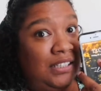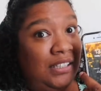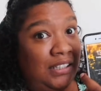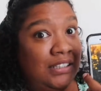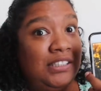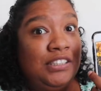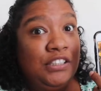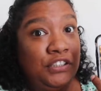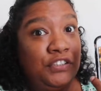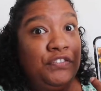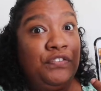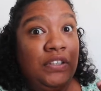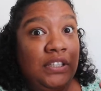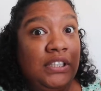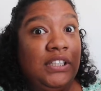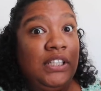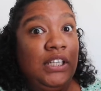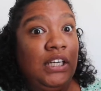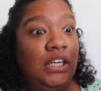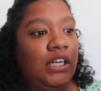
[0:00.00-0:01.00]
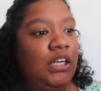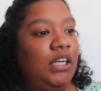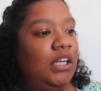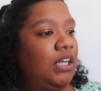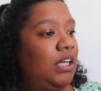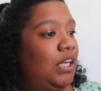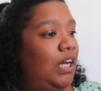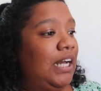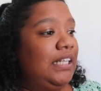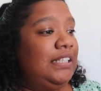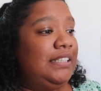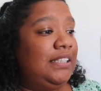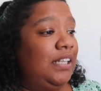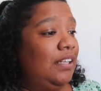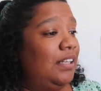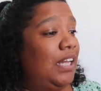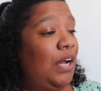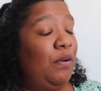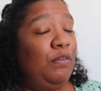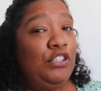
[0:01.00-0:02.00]
It's the 5th year. It's
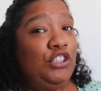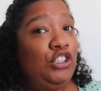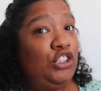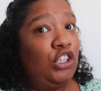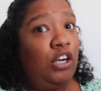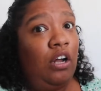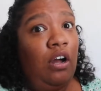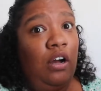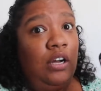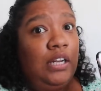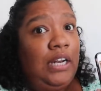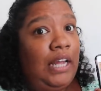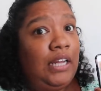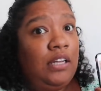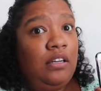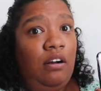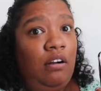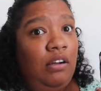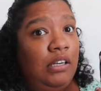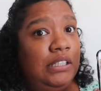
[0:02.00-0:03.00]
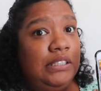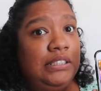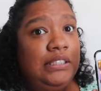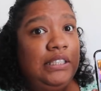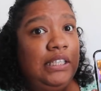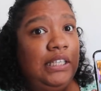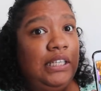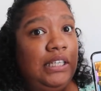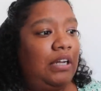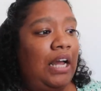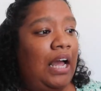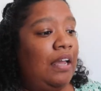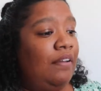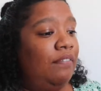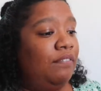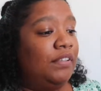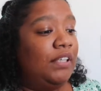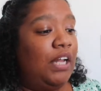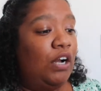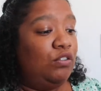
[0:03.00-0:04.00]
still going strong. Like, honestly, I
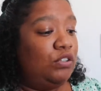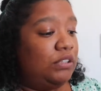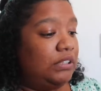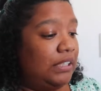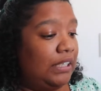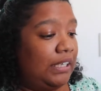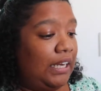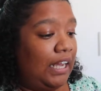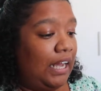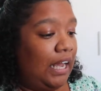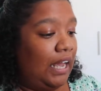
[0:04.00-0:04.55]
have no scratch.